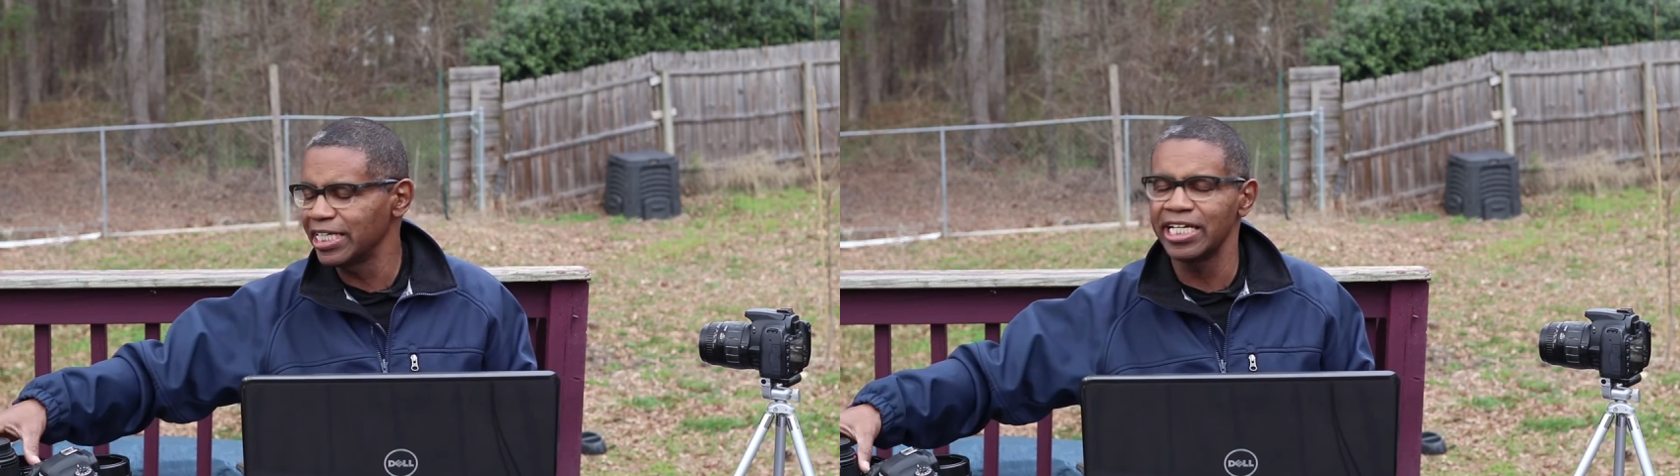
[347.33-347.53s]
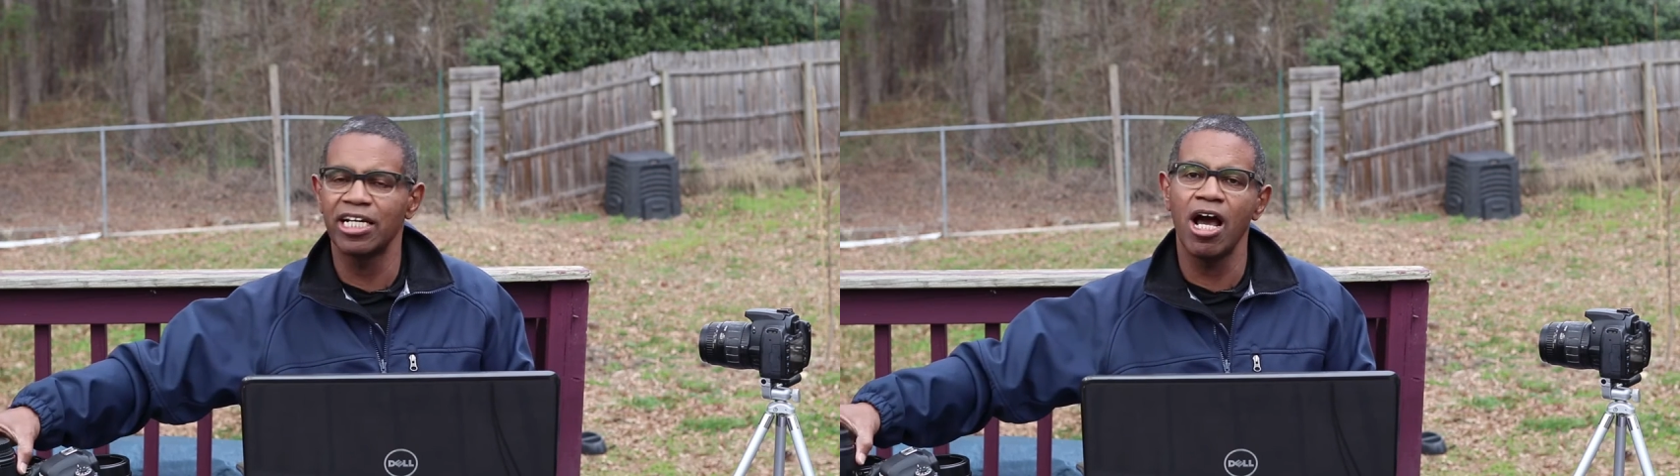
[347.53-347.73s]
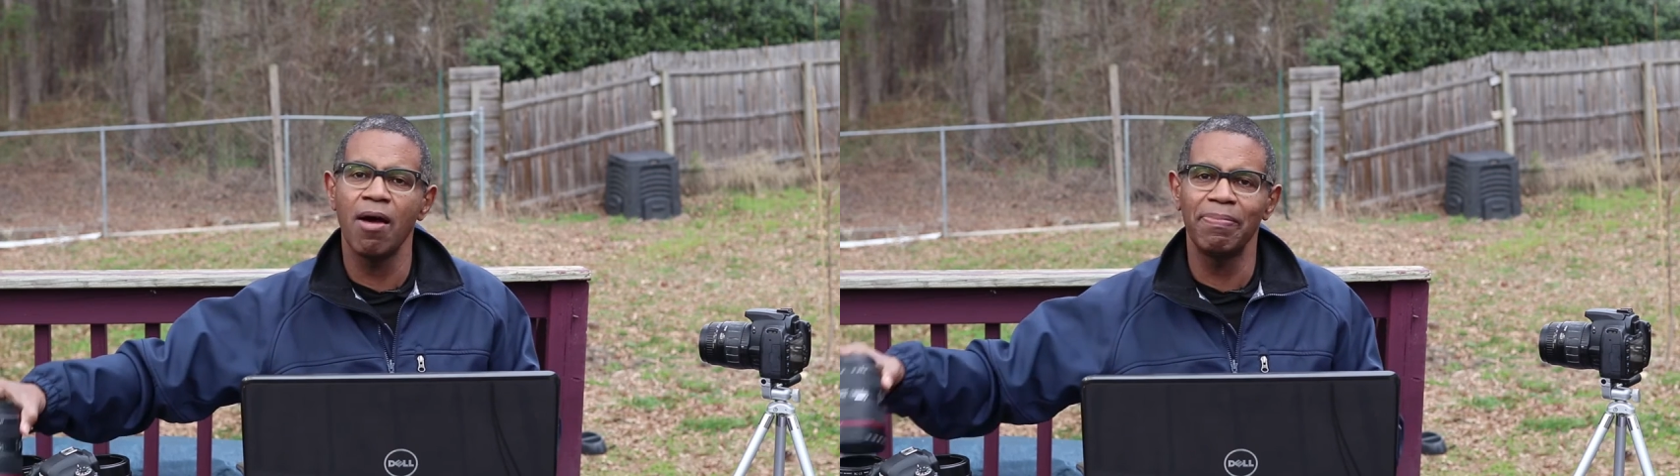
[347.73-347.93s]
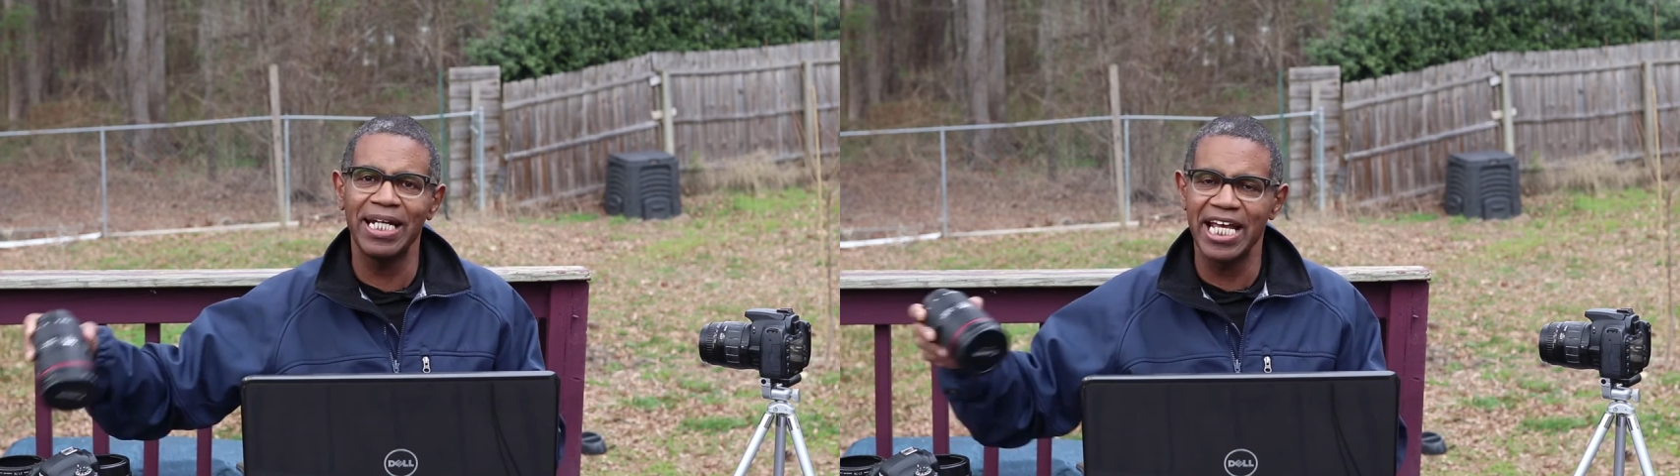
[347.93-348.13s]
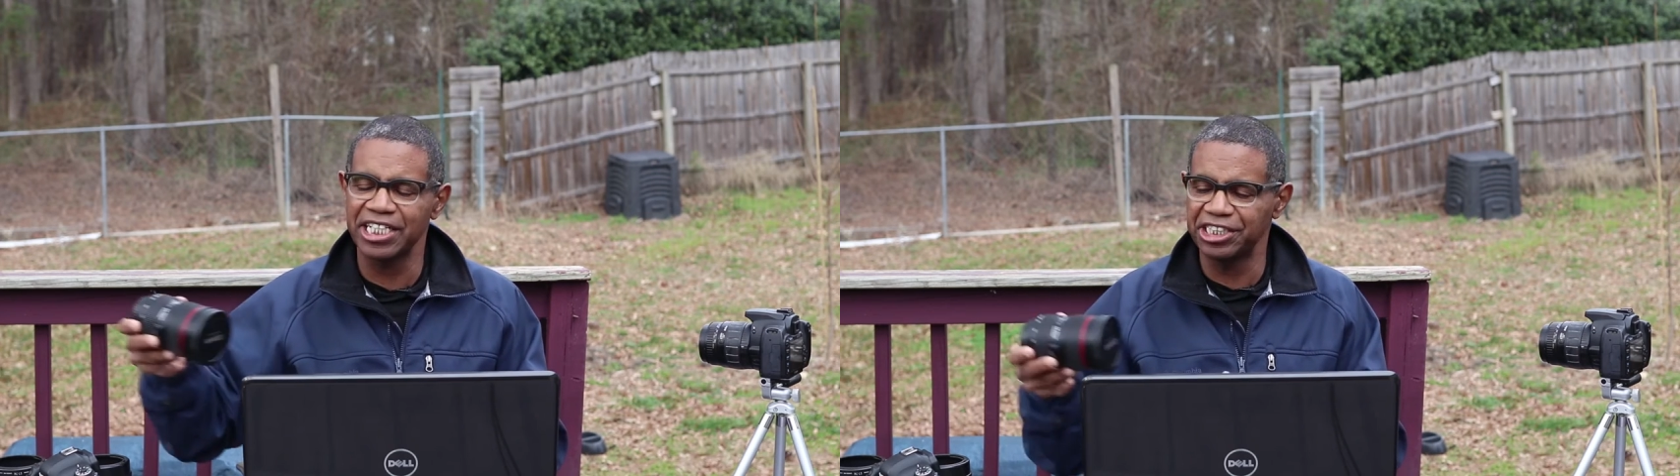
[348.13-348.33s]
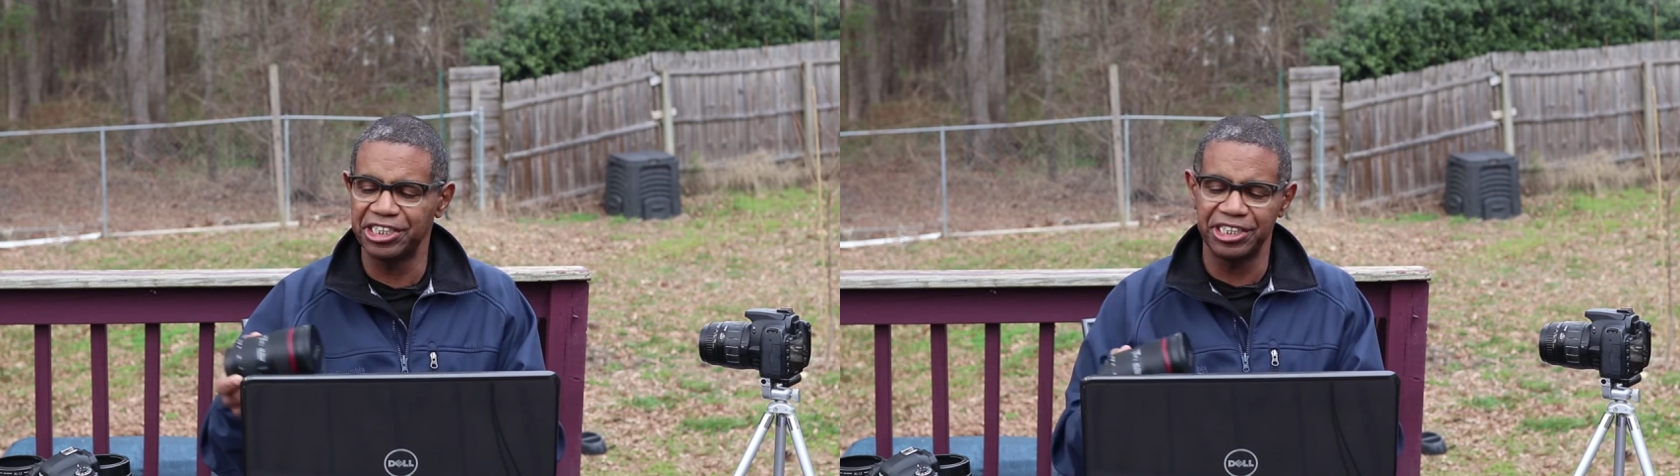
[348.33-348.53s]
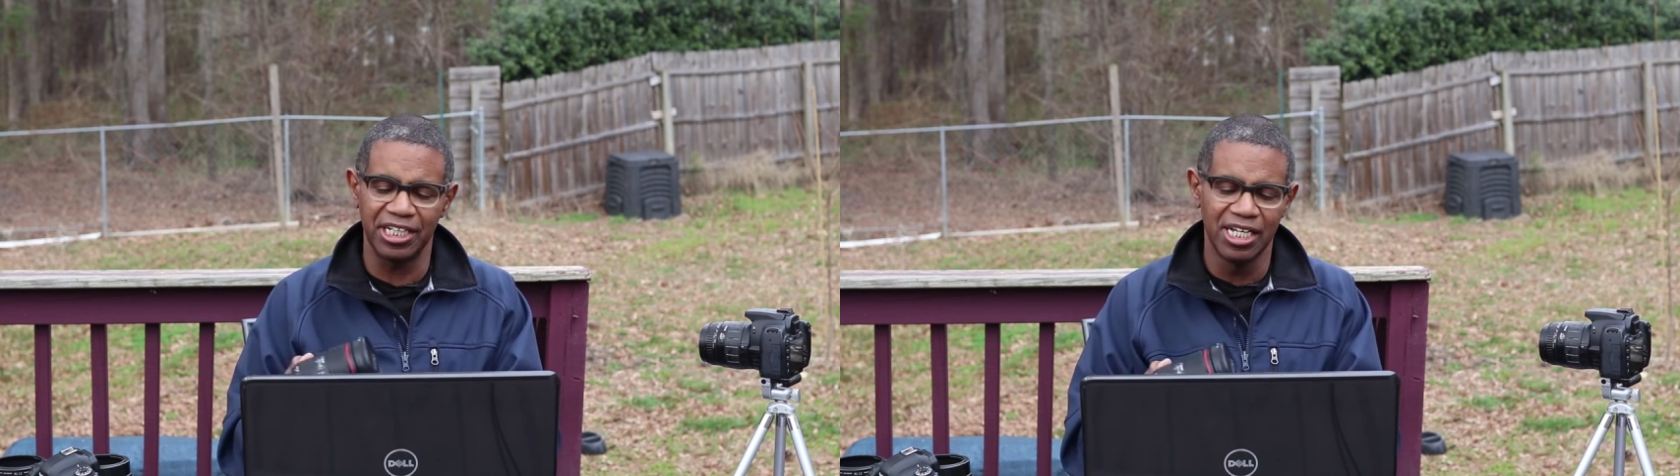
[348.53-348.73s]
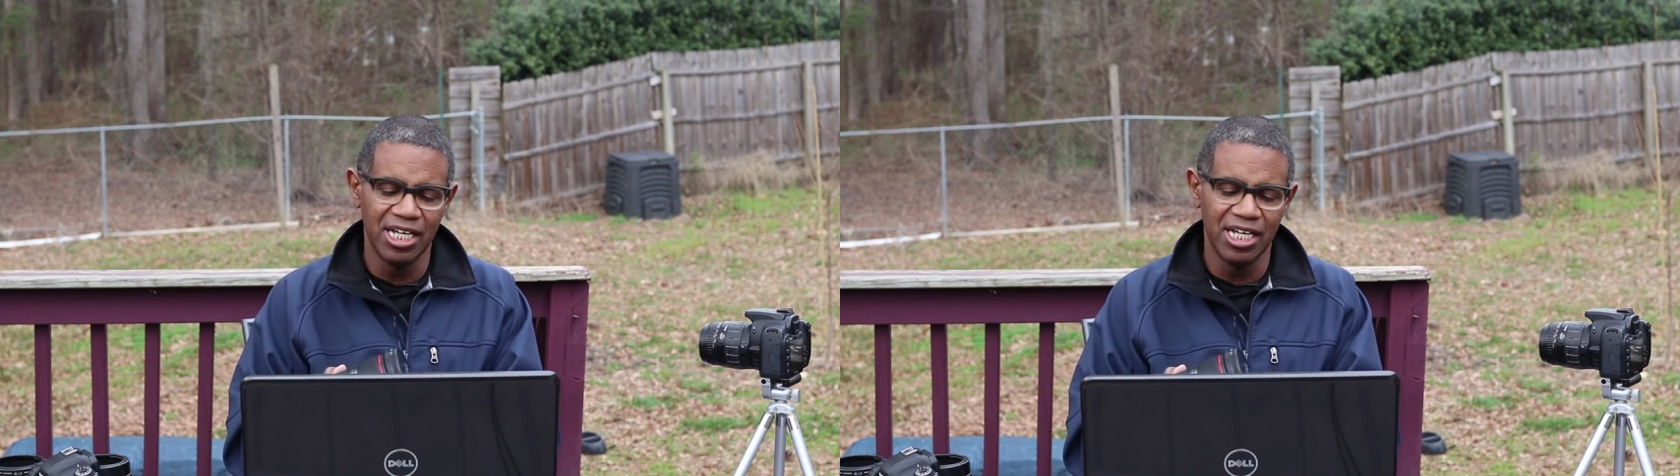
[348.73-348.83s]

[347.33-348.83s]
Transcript: get complex,